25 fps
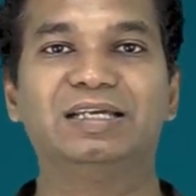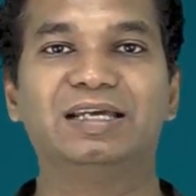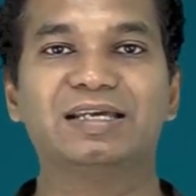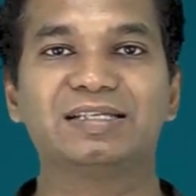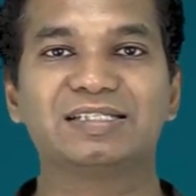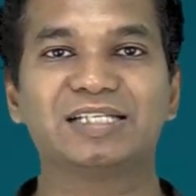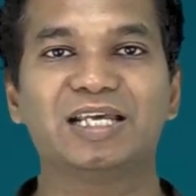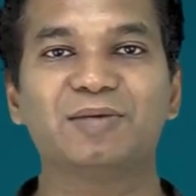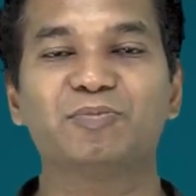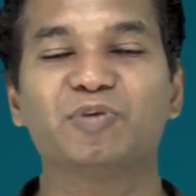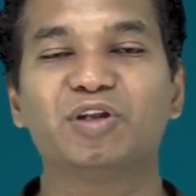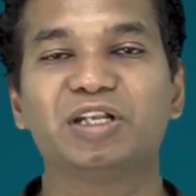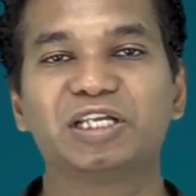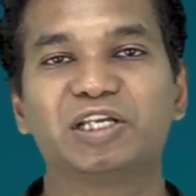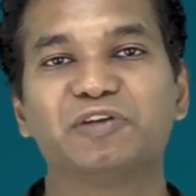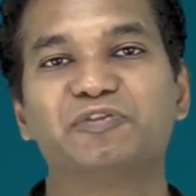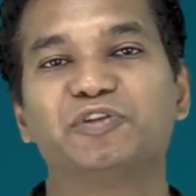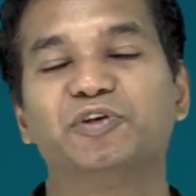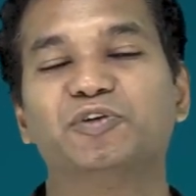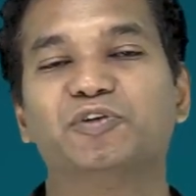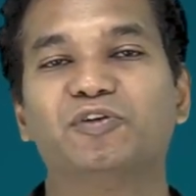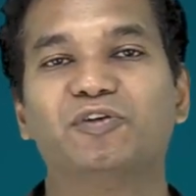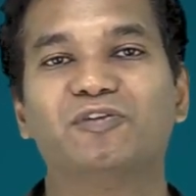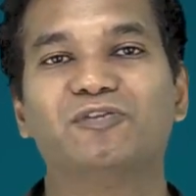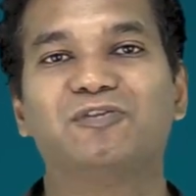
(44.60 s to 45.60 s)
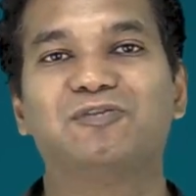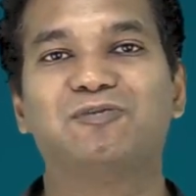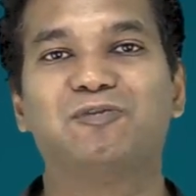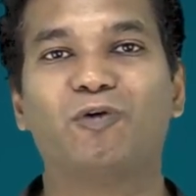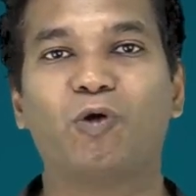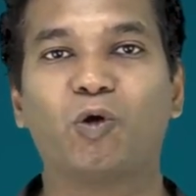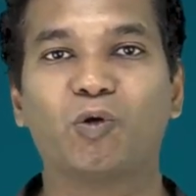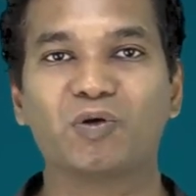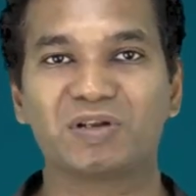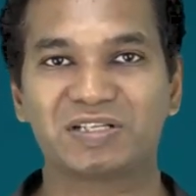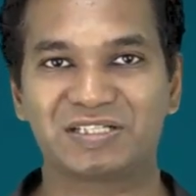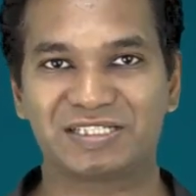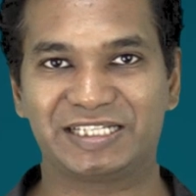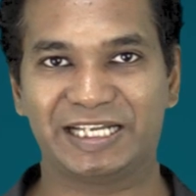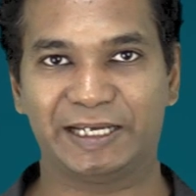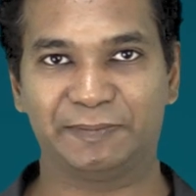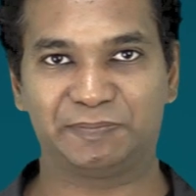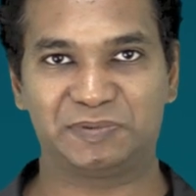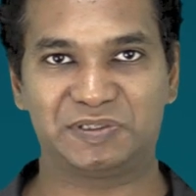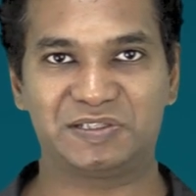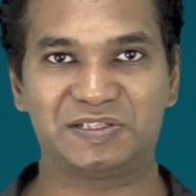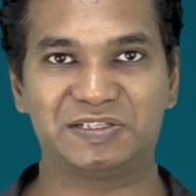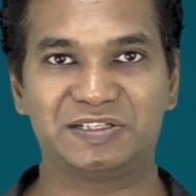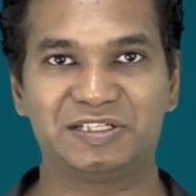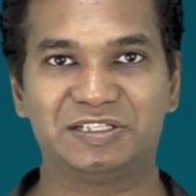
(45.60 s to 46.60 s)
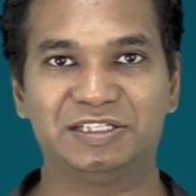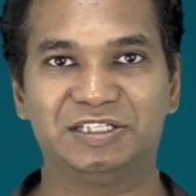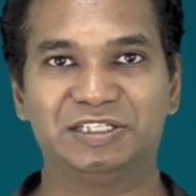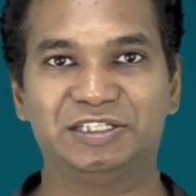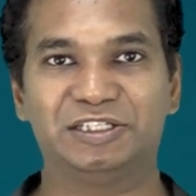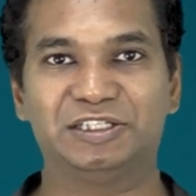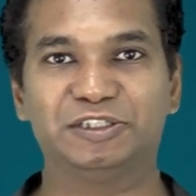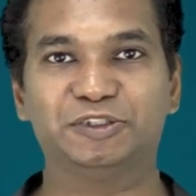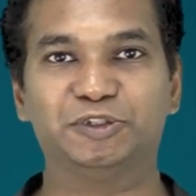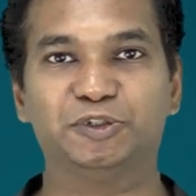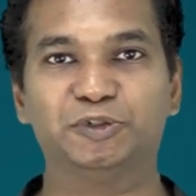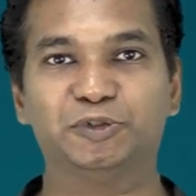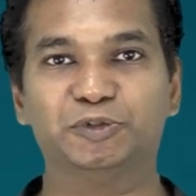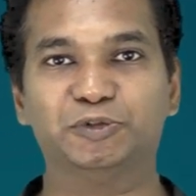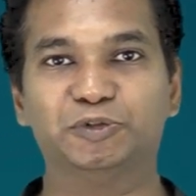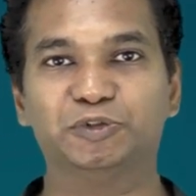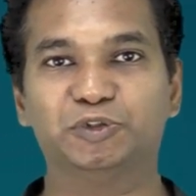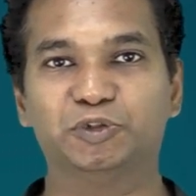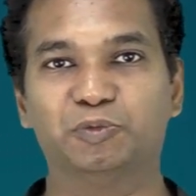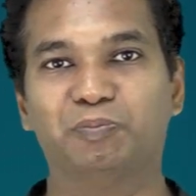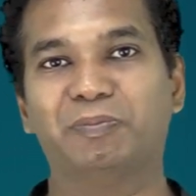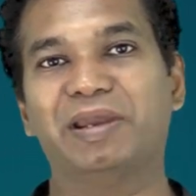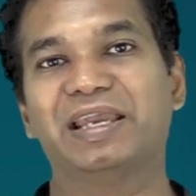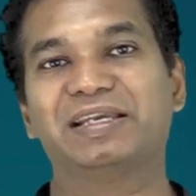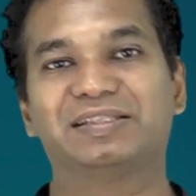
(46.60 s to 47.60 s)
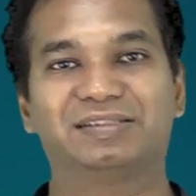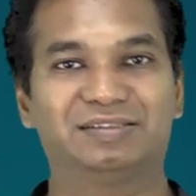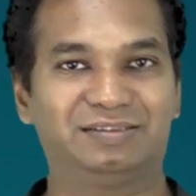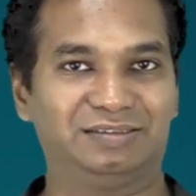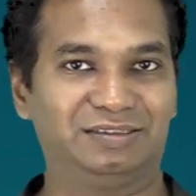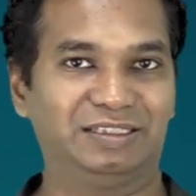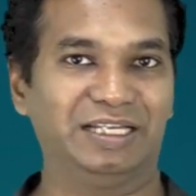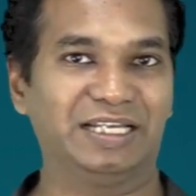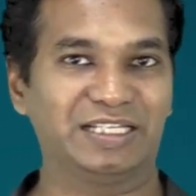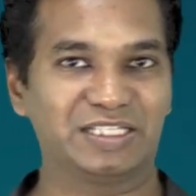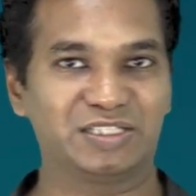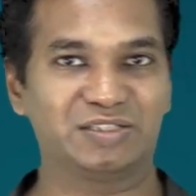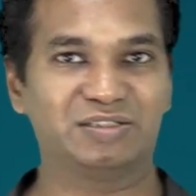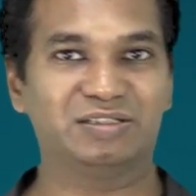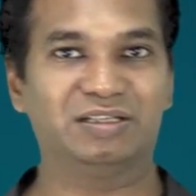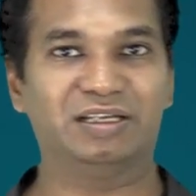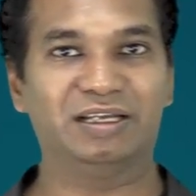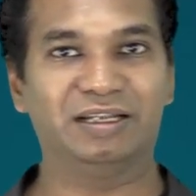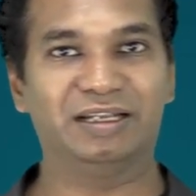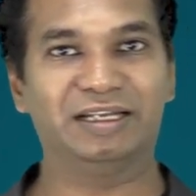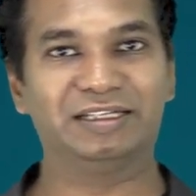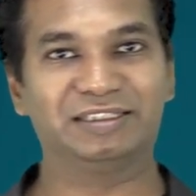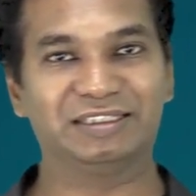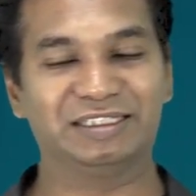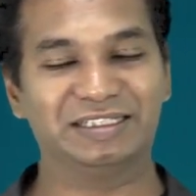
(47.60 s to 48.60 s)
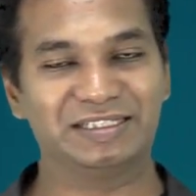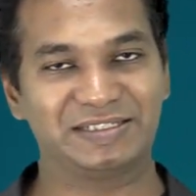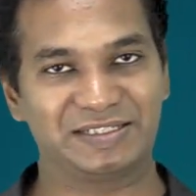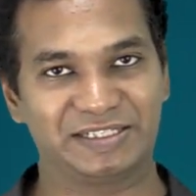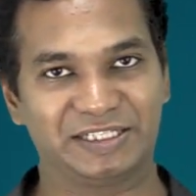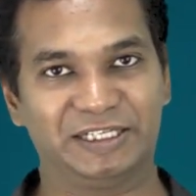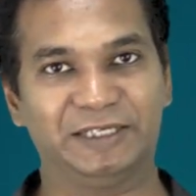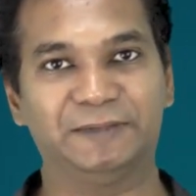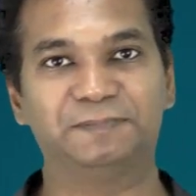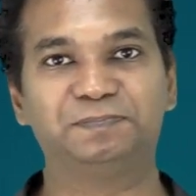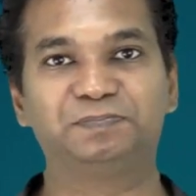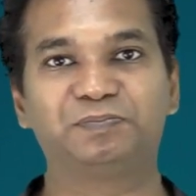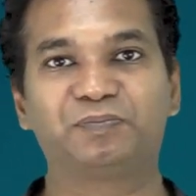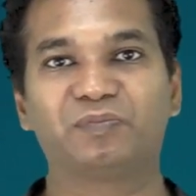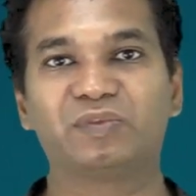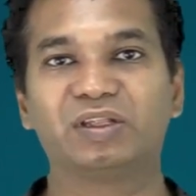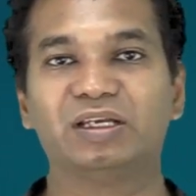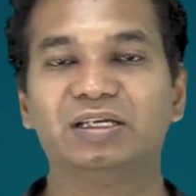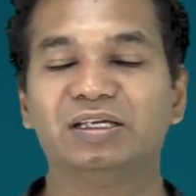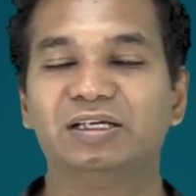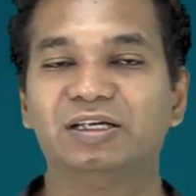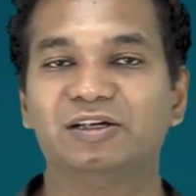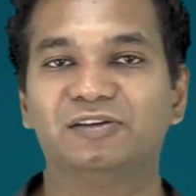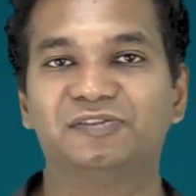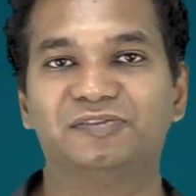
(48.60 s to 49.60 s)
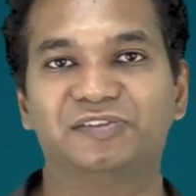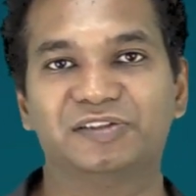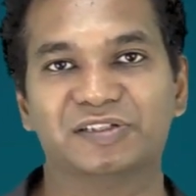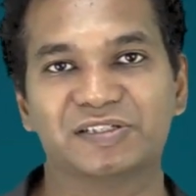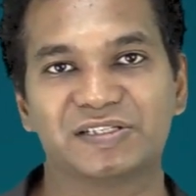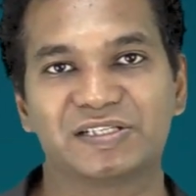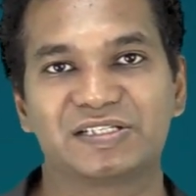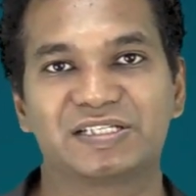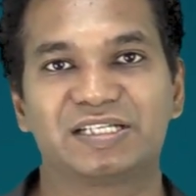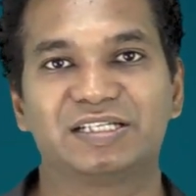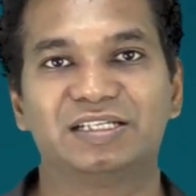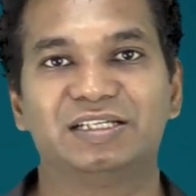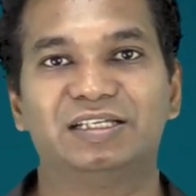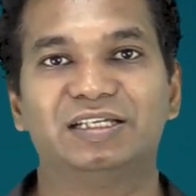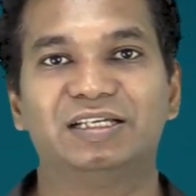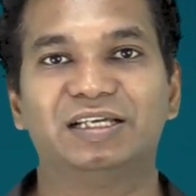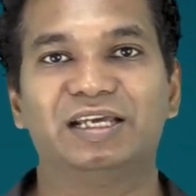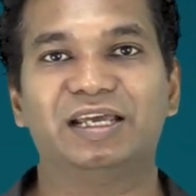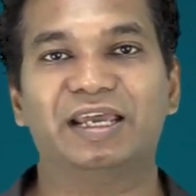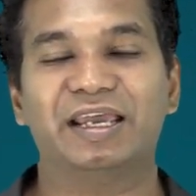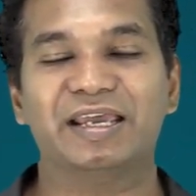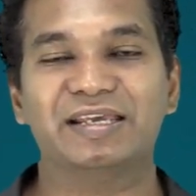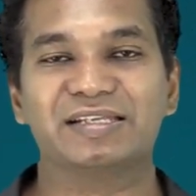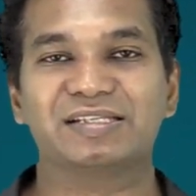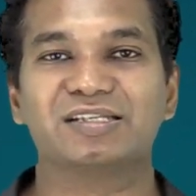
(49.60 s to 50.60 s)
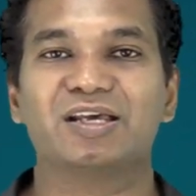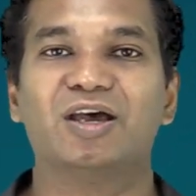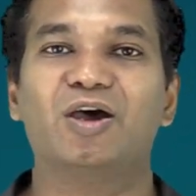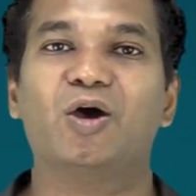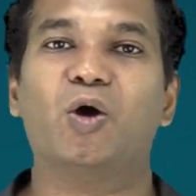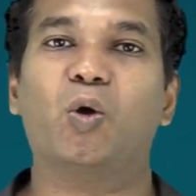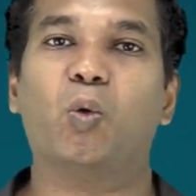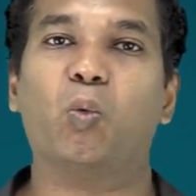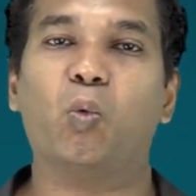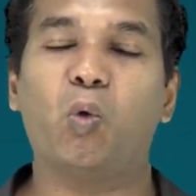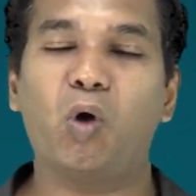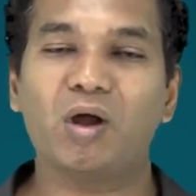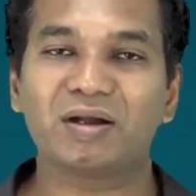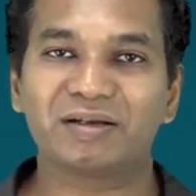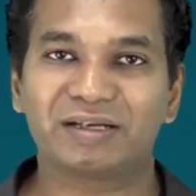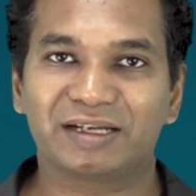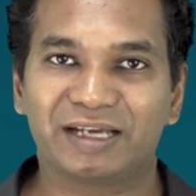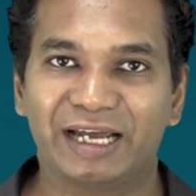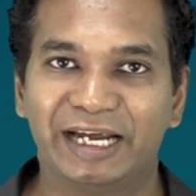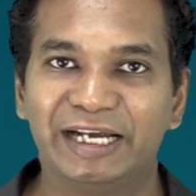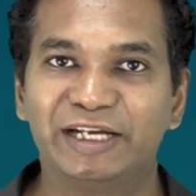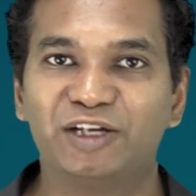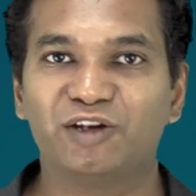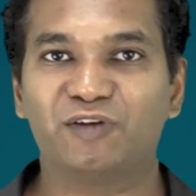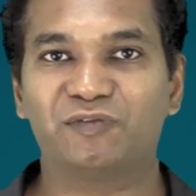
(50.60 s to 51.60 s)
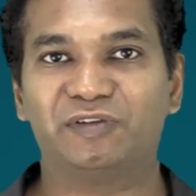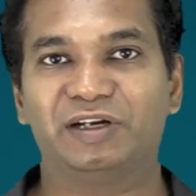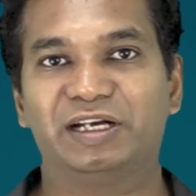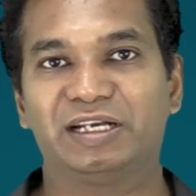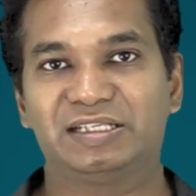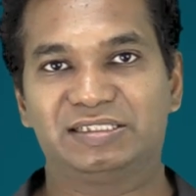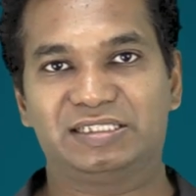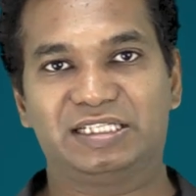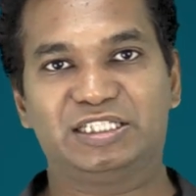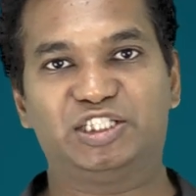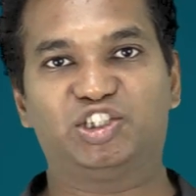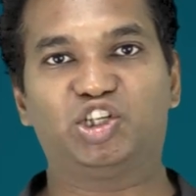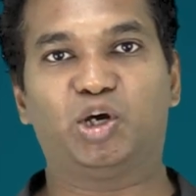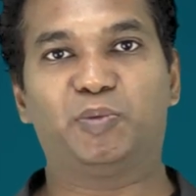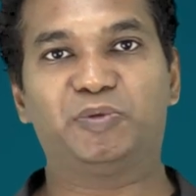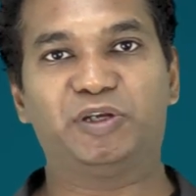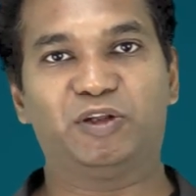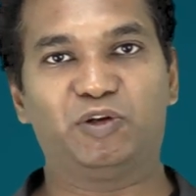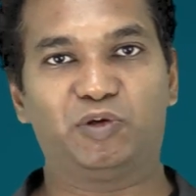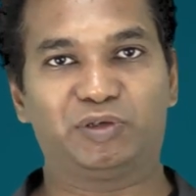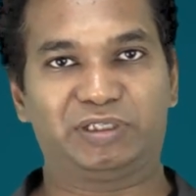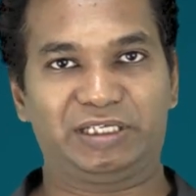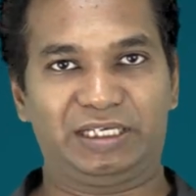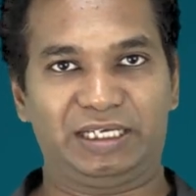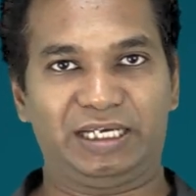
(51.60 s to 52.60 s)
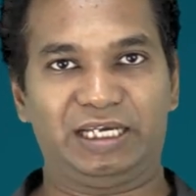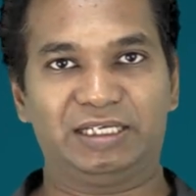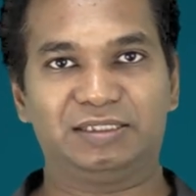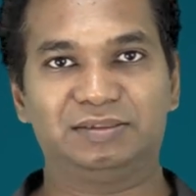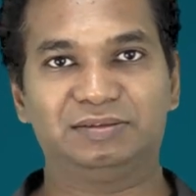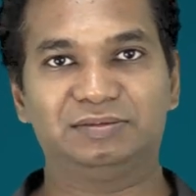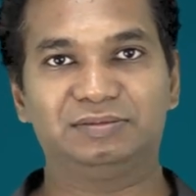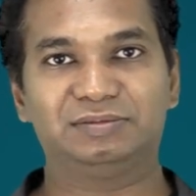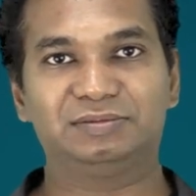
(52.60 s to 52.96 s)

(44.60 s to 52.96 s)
So, I'm going to give you four steps to, to make things a little easier. First is what kind of data science job you're looking at.